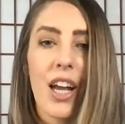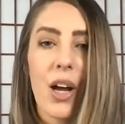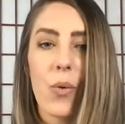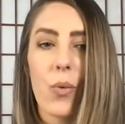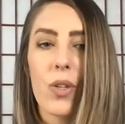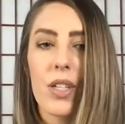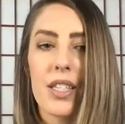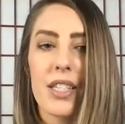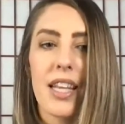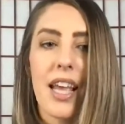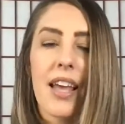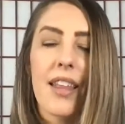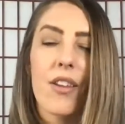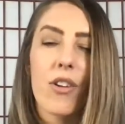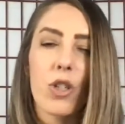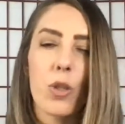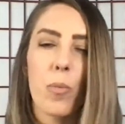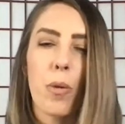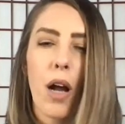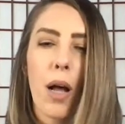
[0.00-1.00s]
I would say
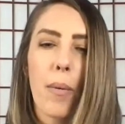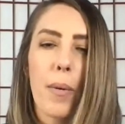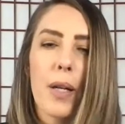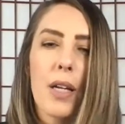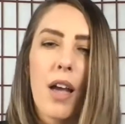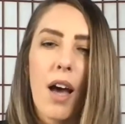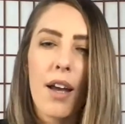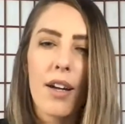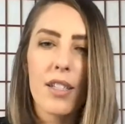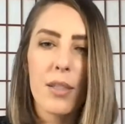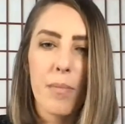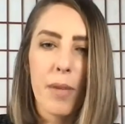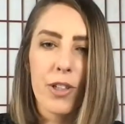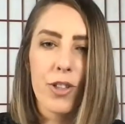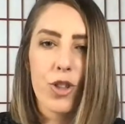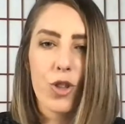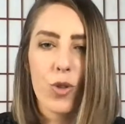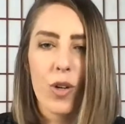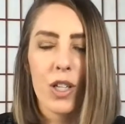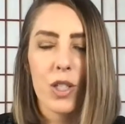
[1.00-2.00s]
there's probably not as
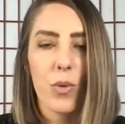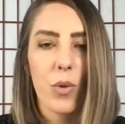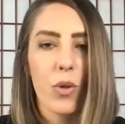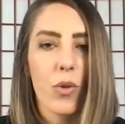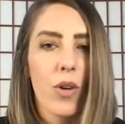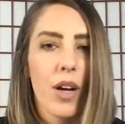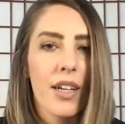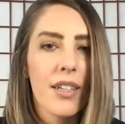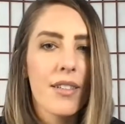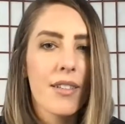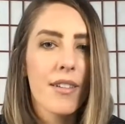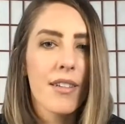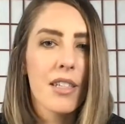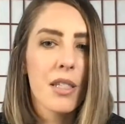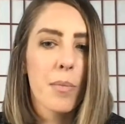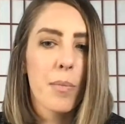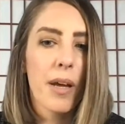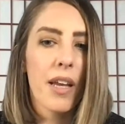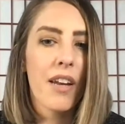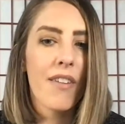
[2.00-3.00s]
much trust with
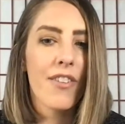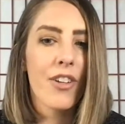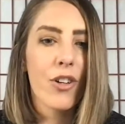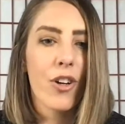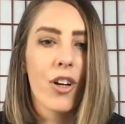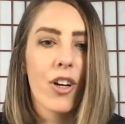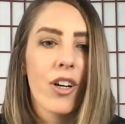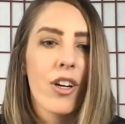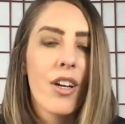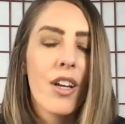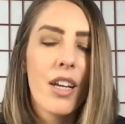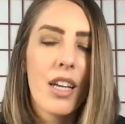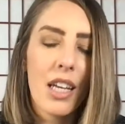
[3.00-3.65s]
Craigslist, but if you're